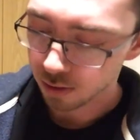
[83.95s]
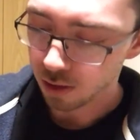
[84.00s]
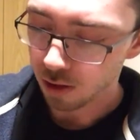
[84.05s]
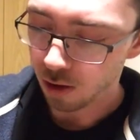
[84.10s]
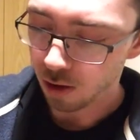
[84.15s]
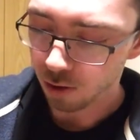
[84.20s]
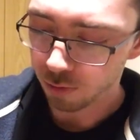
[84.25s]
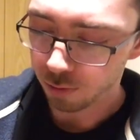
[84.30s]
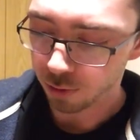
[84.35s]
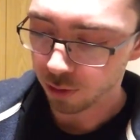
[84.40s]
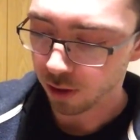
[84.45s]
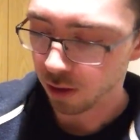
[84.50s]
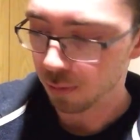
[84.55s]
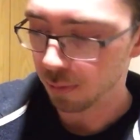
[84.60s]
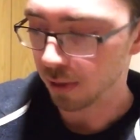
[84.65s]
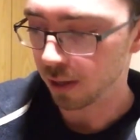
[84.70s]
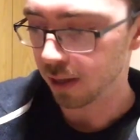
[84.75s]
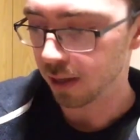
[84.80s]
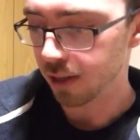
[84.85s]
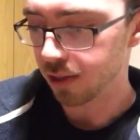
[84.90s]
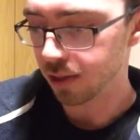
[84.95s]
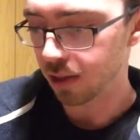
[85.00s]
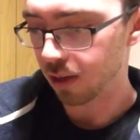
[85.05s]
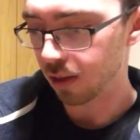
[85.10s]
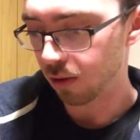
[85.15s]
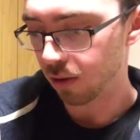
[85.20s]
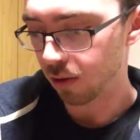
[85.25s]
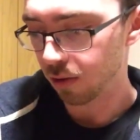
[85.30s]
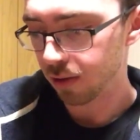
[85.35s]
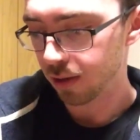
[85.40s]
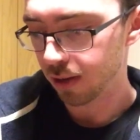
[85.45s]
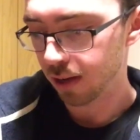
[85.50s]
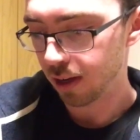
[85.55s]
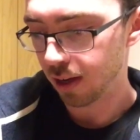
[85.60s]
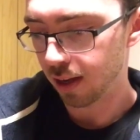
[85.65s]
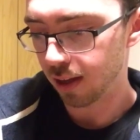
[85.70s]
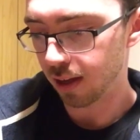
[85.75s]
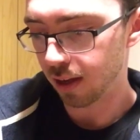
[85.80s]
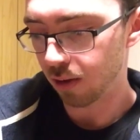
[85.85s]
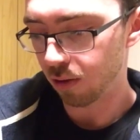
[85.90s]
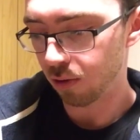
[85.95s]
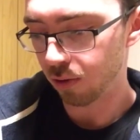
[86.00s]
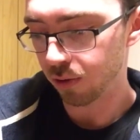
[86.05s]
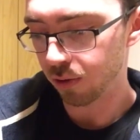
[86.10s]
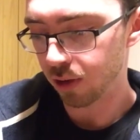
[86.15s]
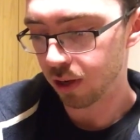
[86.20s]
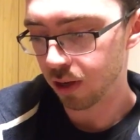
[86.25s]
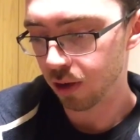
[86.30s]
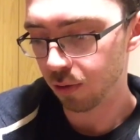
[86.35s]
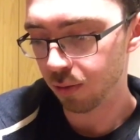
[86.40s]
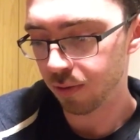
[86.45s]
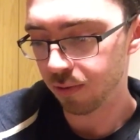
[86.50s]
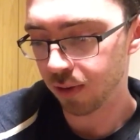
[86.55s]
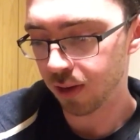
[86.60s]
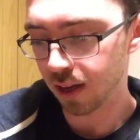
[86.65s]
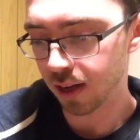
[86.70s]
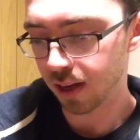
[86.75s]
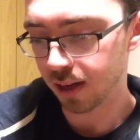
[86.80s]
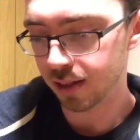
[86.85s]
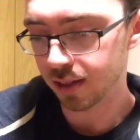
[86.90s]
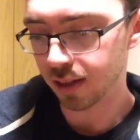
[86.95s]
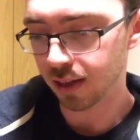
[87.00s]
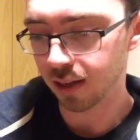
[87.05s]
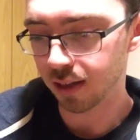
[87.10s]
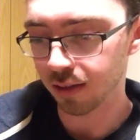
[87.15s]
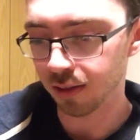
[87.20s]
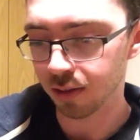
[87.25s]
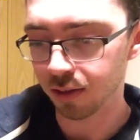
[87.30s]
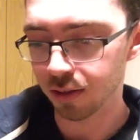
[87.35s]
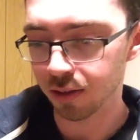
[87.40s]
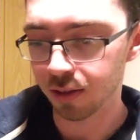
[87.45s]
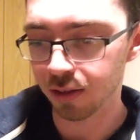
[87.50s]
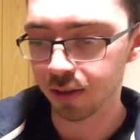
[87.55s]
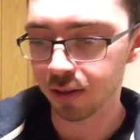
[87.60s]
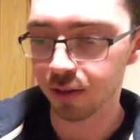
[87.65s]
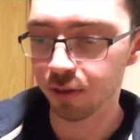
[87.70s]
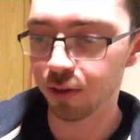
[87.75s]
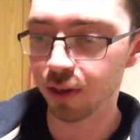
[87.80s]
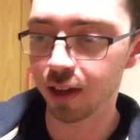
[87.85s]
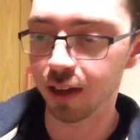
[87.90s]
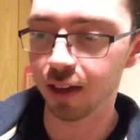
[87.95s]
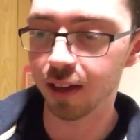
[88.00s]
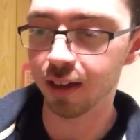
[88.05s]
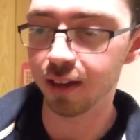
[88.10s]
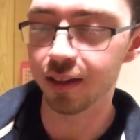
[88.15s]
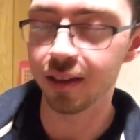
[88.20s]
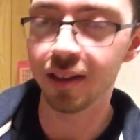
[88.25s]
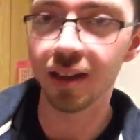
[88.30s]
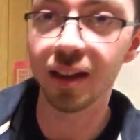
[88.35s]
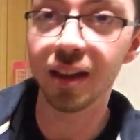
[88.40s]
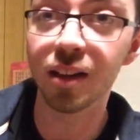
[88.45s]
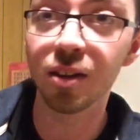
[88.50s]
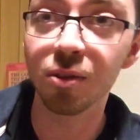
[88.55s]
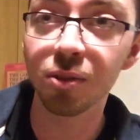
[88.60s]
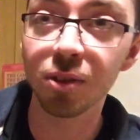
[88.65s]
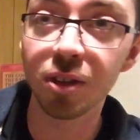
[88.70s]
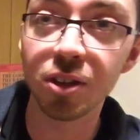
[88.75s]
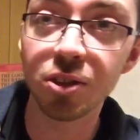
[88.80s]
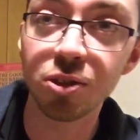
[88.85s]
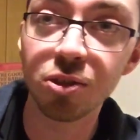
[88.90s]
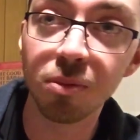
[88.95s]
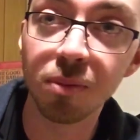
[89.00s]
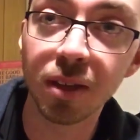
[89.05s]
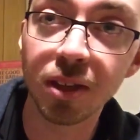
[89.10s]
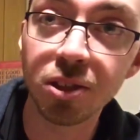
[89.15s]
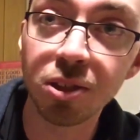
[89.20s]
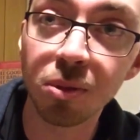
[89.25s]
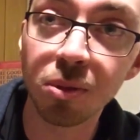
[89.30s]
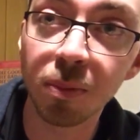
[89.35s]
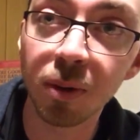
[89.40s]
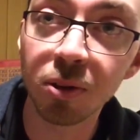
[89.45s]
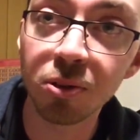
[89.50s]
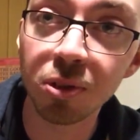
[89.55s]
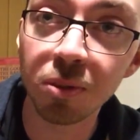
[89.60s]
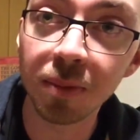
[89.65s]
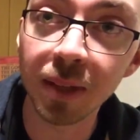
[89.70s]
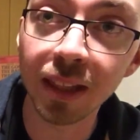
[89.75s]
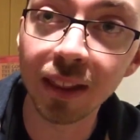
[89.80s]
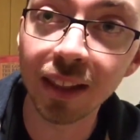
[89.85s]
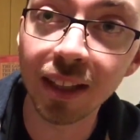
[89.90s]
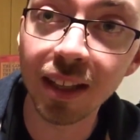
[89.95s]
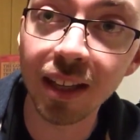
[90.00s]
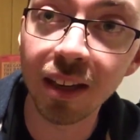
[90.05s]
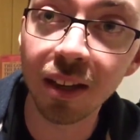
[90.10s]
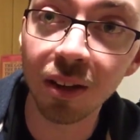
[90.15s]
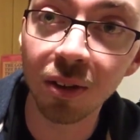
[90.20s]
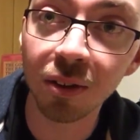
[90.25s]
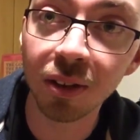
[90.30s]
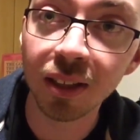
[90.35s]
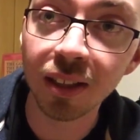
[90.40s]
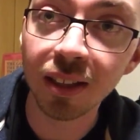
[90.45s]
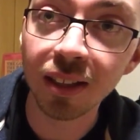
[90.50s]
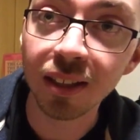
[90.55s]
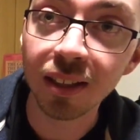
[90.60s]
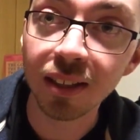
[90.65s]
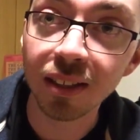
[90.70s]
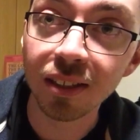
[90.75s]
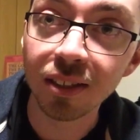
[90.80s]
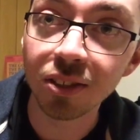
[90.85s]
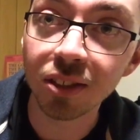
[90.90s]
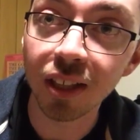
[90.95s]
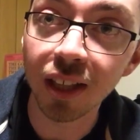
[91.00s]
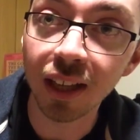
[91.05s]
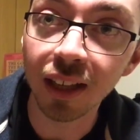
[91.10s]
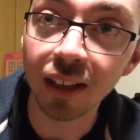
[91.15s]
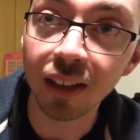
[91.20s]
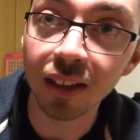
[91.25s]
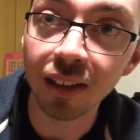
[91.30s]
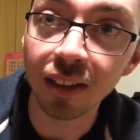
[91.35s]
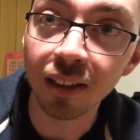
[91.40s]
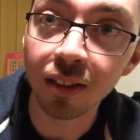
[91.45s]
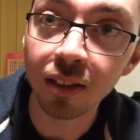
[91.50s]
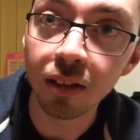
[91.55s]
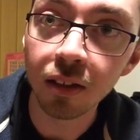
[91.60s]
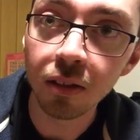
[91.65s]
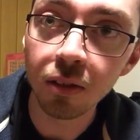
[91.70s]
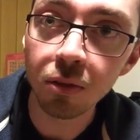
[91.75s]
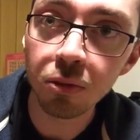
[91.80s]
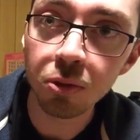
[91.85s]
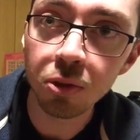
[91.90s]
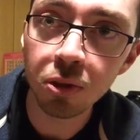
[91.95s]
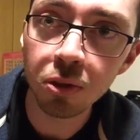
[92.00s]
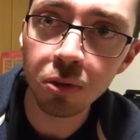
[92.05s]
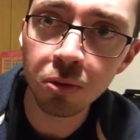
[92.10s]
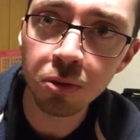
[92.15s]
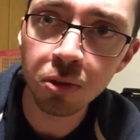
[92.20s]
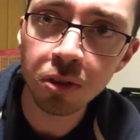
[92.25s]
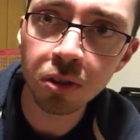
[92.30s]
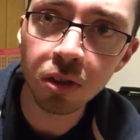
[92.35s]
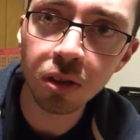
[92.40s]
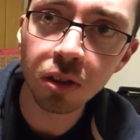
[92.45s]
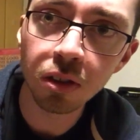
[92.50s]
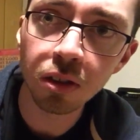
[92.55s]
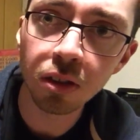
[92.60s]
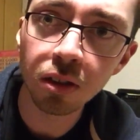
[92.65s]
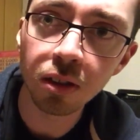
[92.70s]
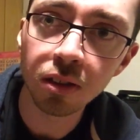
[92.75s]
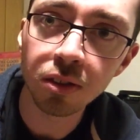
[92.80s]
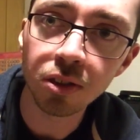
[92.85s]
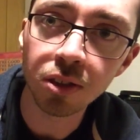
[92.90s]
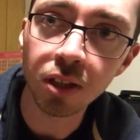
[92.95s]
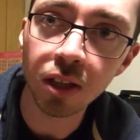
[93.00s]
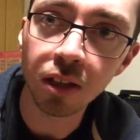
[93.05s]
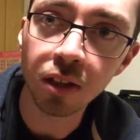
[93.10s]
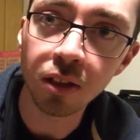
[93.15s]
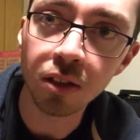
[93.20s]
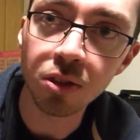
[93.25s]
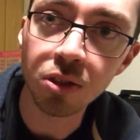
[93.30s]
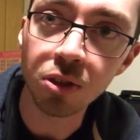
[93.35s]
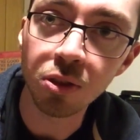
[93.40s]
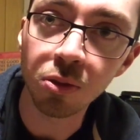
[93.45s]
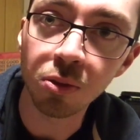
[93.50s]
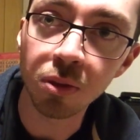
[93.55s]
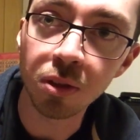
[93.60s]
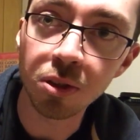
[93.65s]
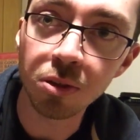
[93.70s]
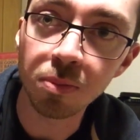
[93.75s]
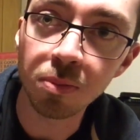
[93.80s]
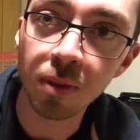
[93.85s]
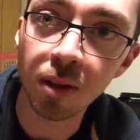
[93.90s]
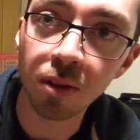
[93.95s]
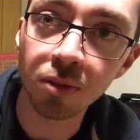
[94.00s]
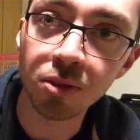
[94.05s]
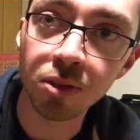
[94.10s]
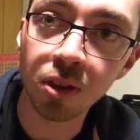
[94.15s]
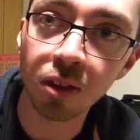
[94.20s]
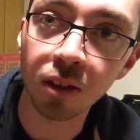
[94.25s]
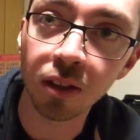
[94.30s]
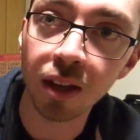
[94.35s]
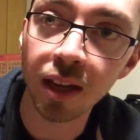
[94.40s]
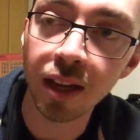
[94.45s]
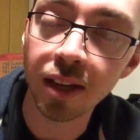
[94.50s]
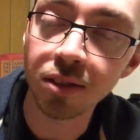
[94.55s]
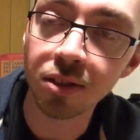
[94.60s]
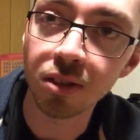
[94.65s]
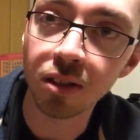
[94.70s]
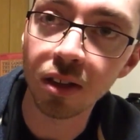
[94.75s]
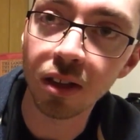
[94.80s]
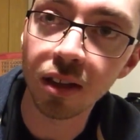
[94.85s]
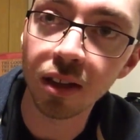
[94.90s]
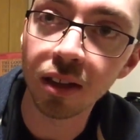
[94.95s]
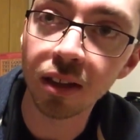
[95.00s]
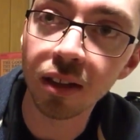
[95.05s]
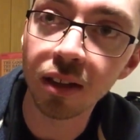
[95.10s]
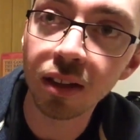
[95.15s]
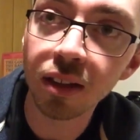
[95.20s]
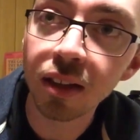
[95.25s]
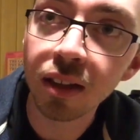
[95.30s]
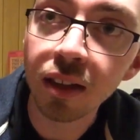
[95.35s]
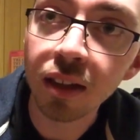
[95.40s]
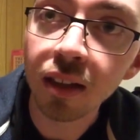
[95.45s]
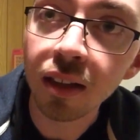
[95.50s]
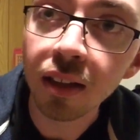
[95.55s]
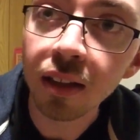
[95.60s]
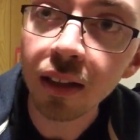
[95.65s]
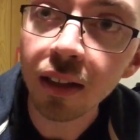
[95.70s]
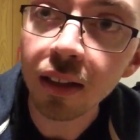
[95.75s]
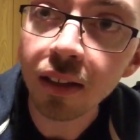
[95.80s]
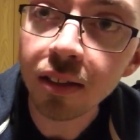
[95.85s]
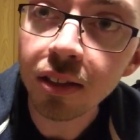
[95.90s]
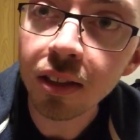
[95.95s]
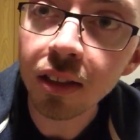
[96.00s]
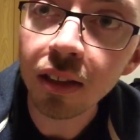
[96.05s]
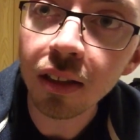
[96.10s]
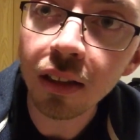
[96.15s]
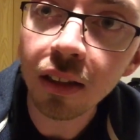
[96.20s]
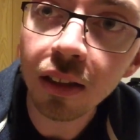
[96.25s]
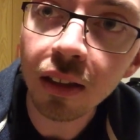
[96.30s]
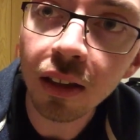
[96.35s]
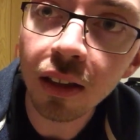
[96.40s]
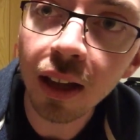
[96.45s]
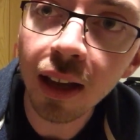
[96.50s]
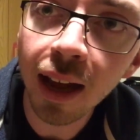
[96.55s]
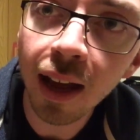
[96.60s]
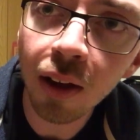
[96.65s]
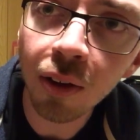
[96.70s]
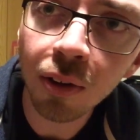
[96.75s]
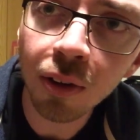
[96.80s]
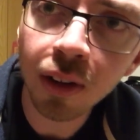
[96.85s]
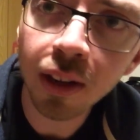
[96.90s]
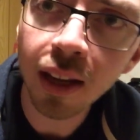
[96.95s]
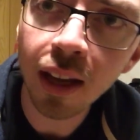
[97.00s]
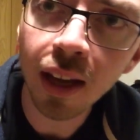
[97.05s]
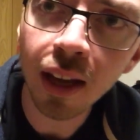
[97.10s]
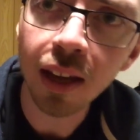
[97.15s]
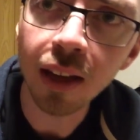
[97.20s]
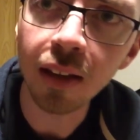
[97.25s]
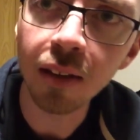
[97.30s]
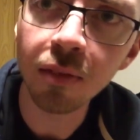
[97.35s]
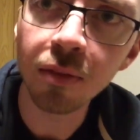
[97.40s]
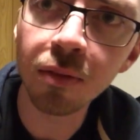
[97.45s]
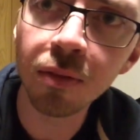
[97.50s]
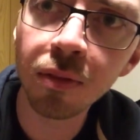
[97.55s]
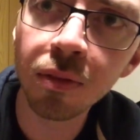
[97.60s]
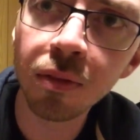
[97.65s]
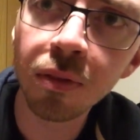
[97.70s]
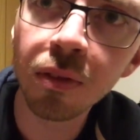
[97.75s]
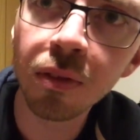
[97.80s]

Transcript: Call for help, I guess, I don't know. And then over here we've got well, I, uh, I, can only assume that's supposed to be Leo saying, uh, new shoes. He's got a kazoo in his mouth, sunglasses on, and you can see the little owl cave